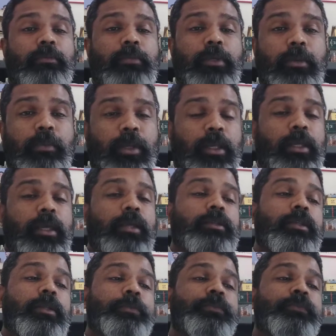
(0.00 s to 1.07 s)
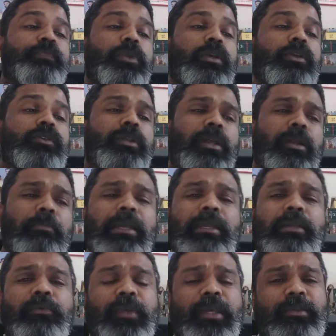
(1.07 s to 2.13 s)
communication. So there are
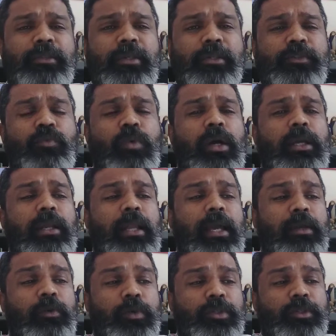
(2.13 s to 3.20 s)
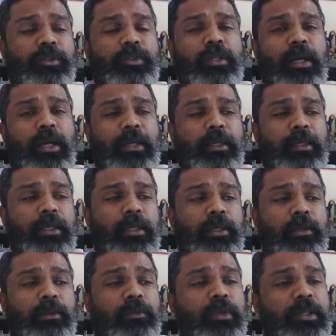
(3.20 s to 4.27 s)
many reasons why languages die.
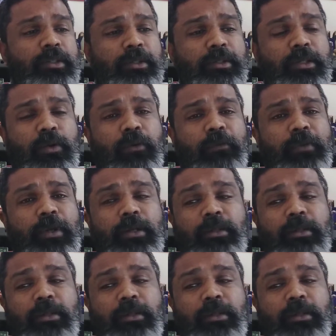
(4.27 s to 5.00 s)
The reasons are often